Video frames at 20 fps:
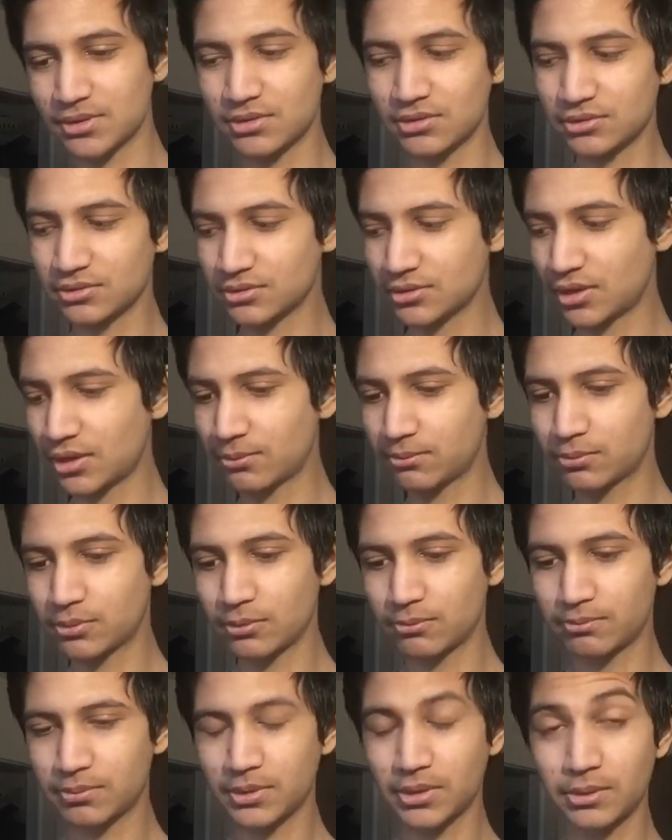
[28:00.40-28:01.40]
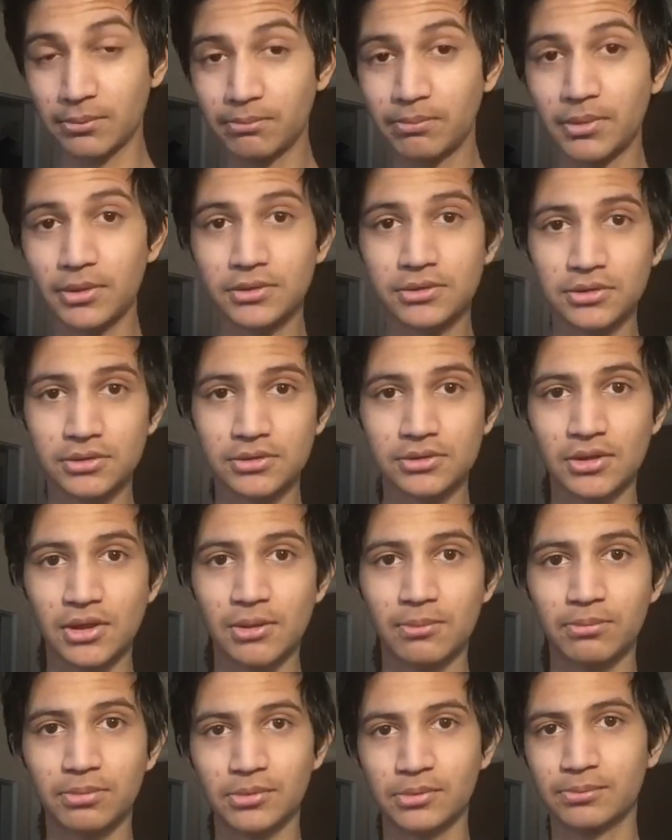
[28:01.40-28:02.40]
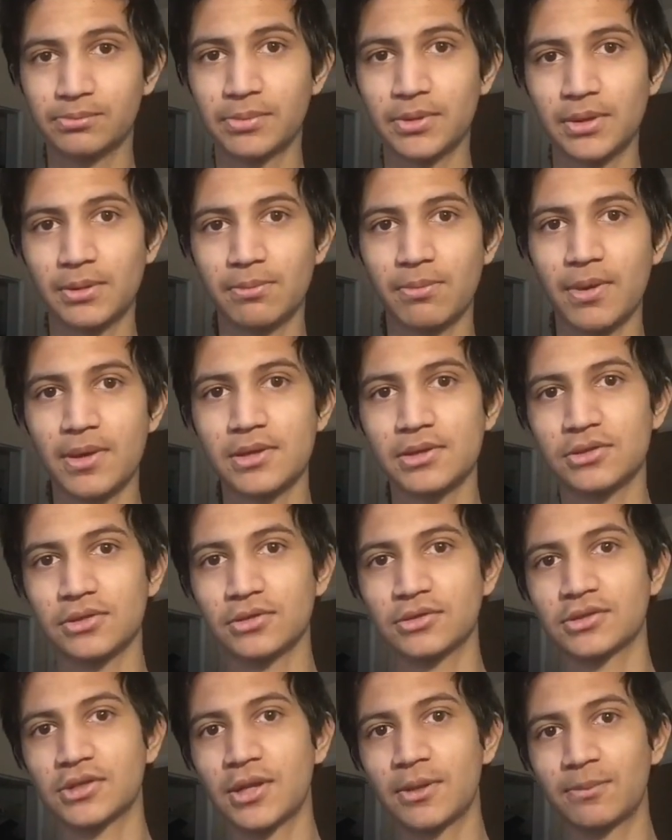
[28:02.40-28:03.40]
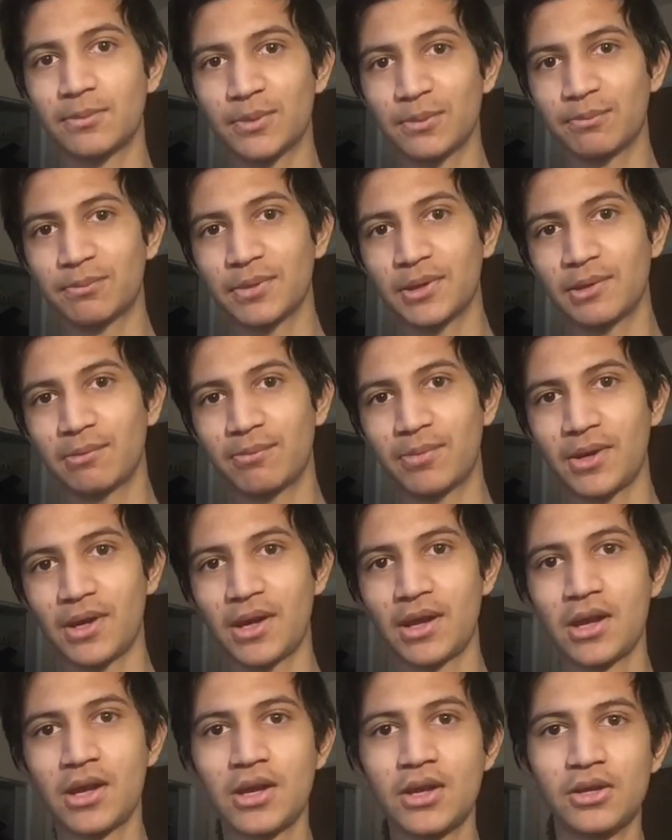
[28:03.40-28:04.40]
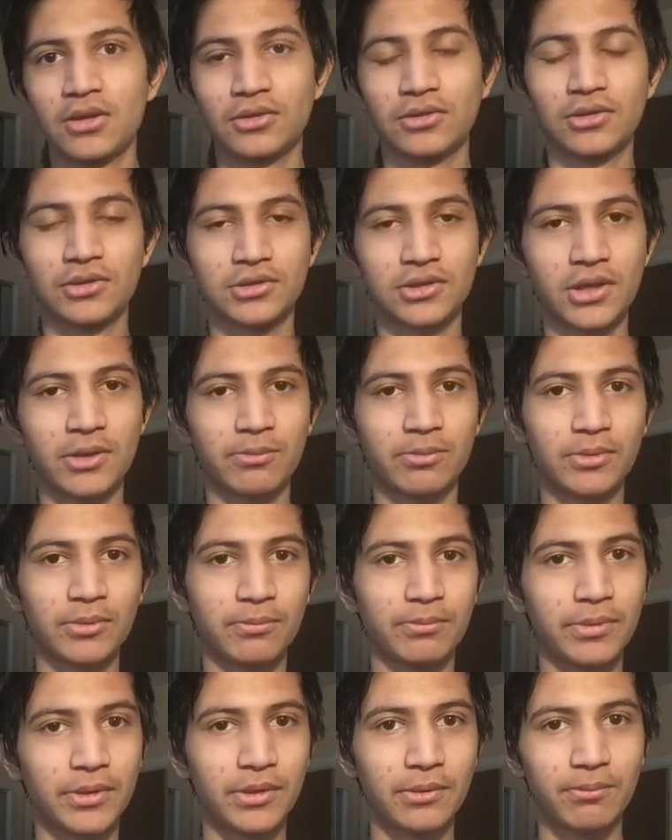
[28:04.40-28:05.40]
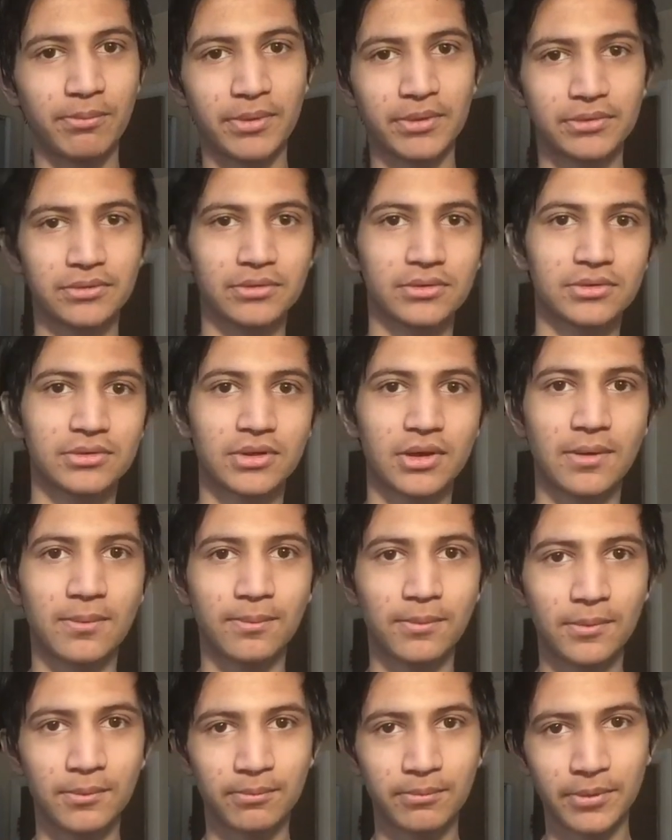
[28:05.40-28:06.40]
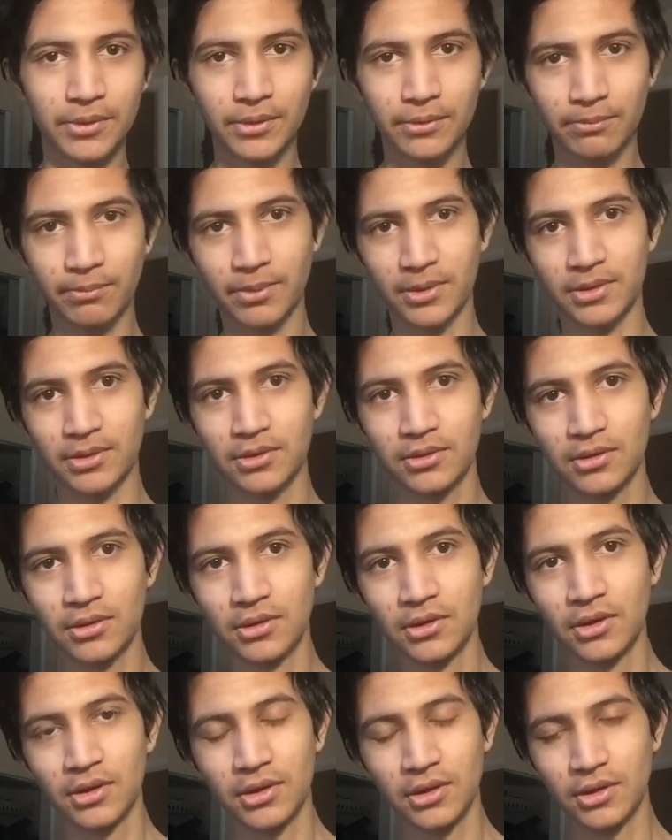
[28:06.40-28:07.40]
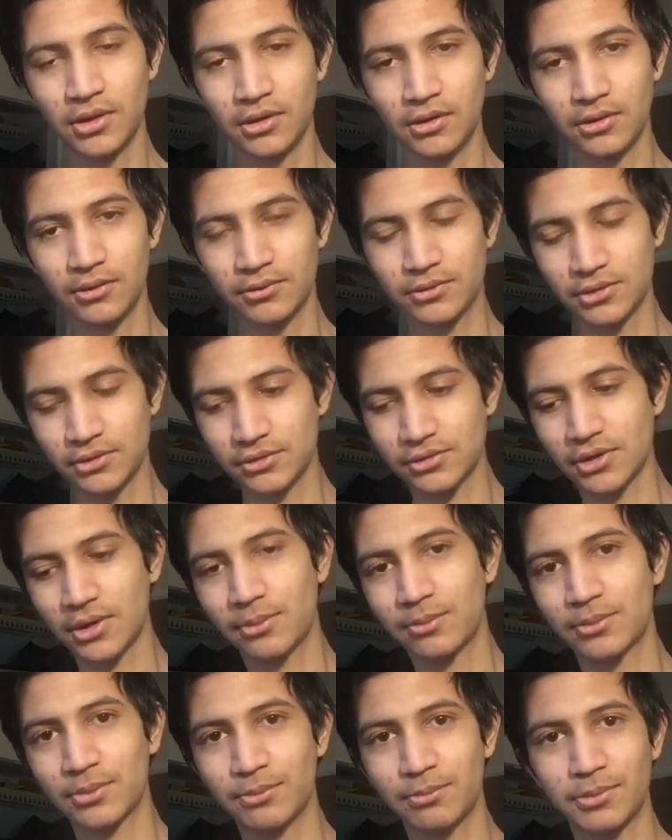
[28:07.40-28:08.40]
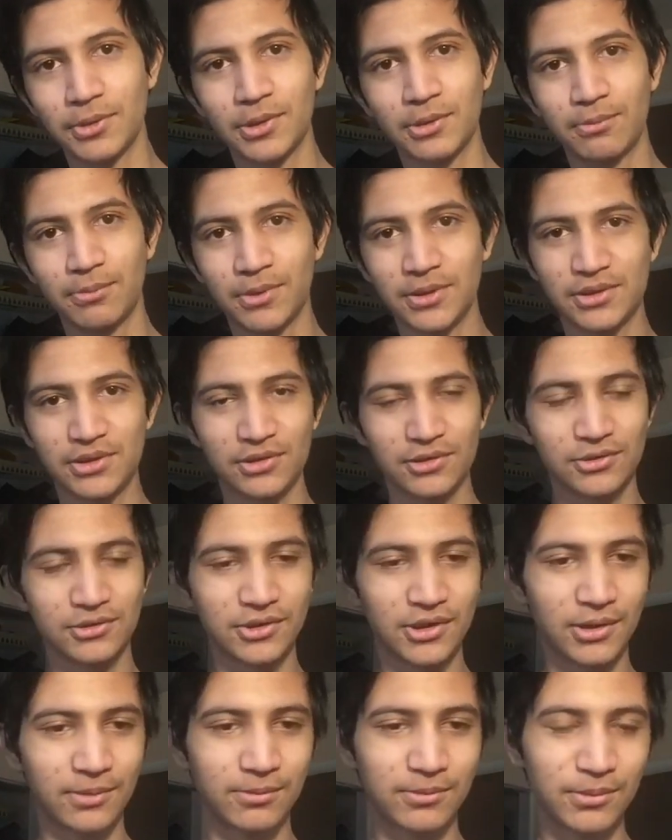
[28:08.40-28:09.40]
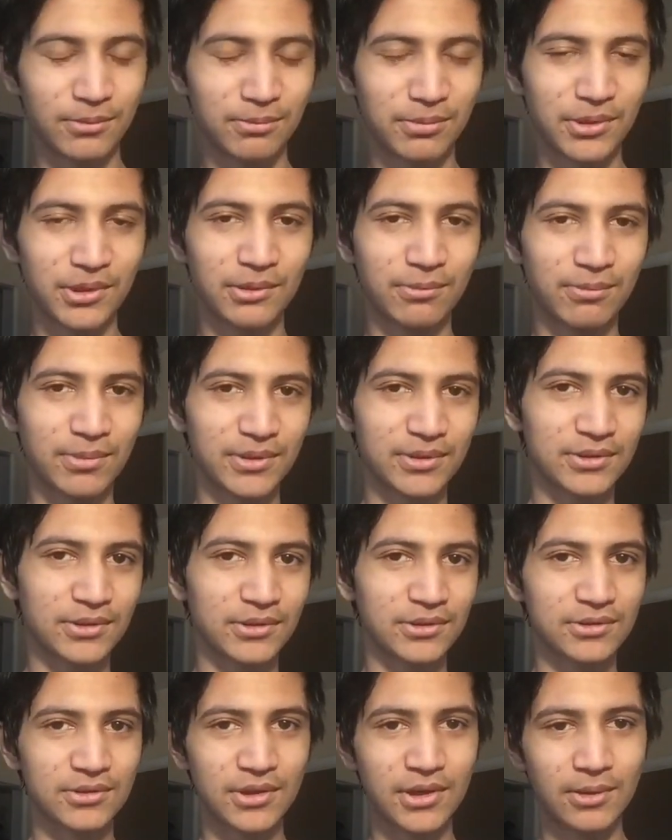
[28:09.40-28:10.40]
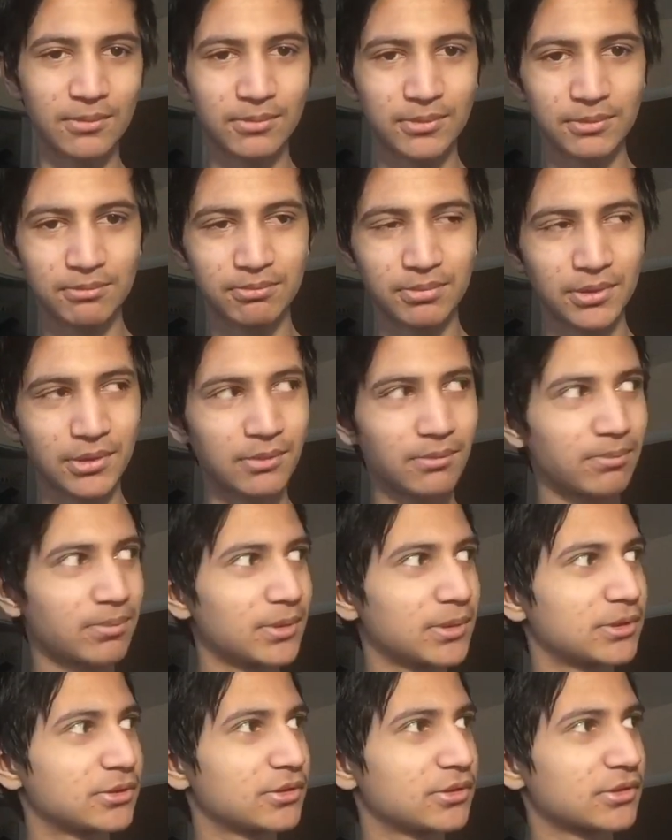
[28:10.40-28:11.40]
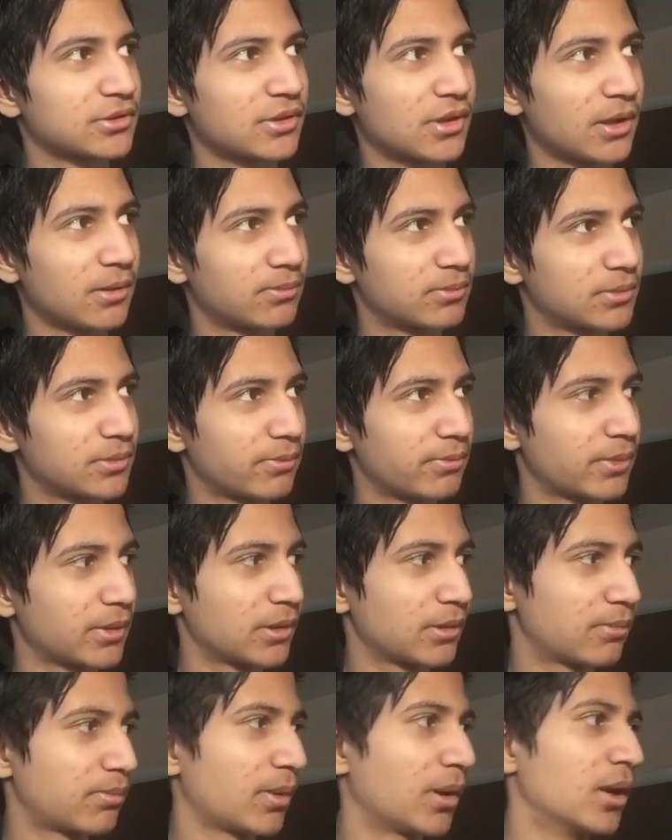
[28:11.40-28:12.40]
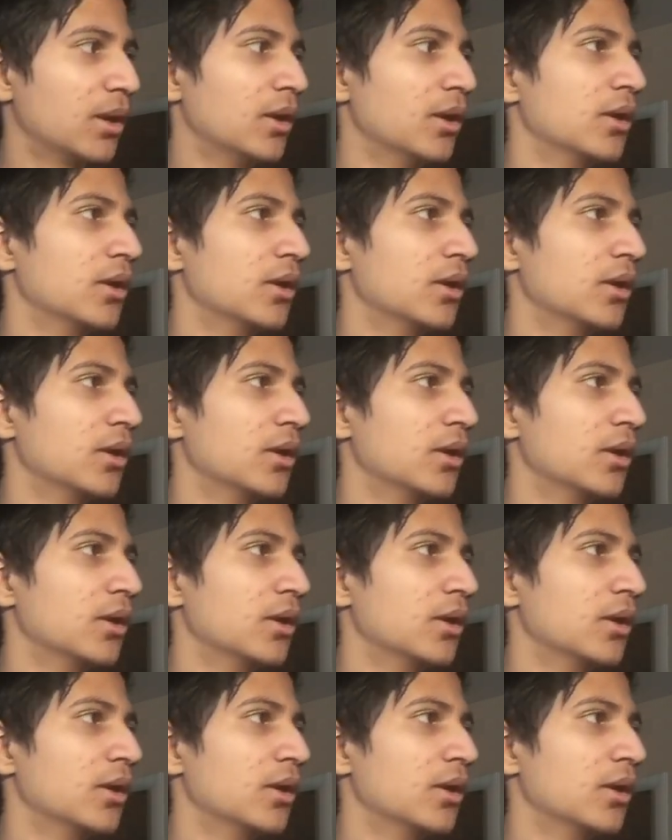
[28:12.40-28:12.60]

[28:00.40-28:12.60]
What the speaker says: Subscribe to PewDiePie. Subscribe to PewDiePie. Subscribe to PewDiePie. Subscribe to PewDiePie. Subscribe to PewDiePie. Subscribe to PewDiePie. Subscribe to PewDiePie. Subscribe to PewDiePie. Subscribe to PewDiePie.